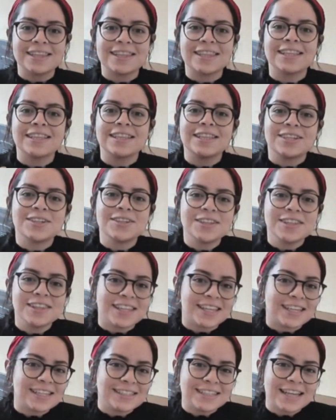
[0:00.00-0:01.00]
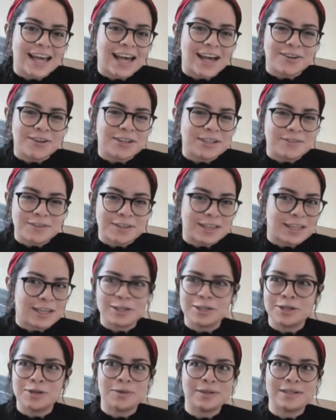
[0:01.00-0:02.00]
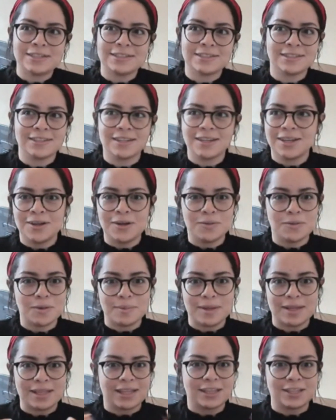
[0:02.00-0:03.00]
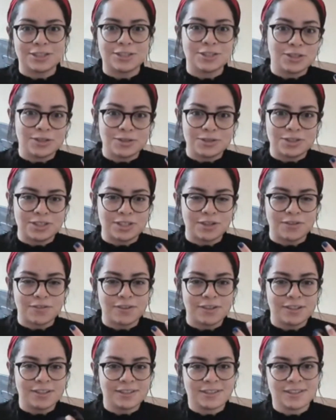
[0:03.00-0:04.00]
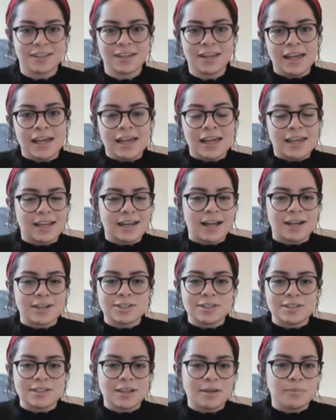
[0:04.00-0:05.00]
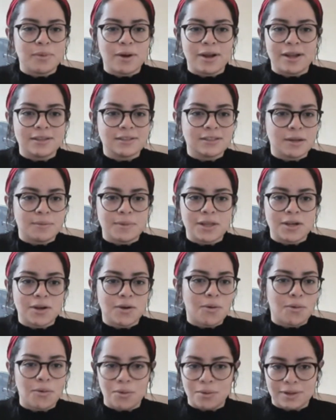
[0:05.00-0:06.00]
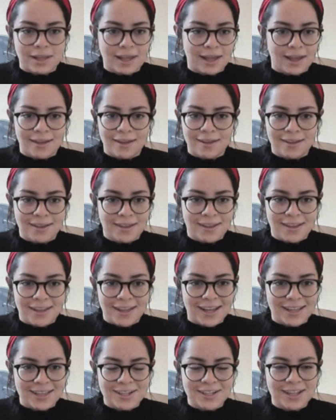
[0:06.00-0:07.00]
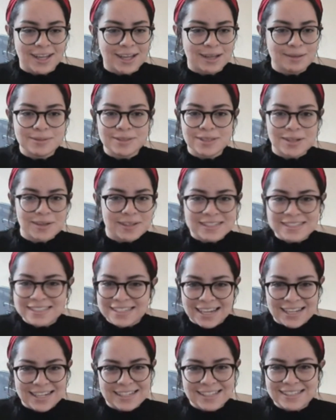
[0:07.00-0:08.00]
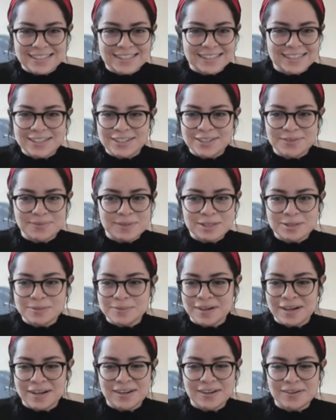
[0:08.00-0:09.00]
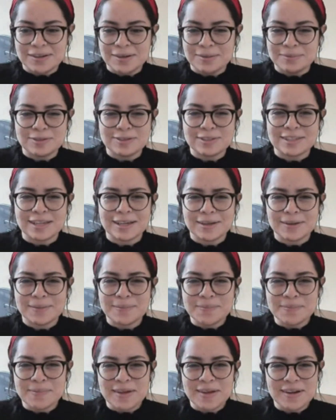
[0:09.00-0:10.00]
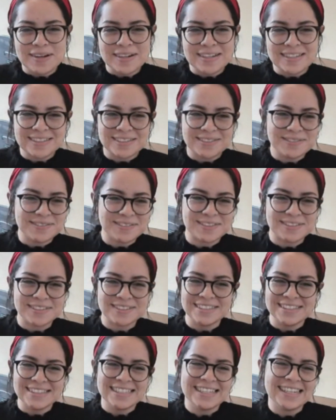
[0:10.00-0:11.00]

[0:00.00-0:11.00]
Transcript: The little things that I don't even notice will make this huge difference. It actually brightens up their whole day. And they're like, I'm so excited to see you, Miss Miranda. And I'm just like, my heart is so full.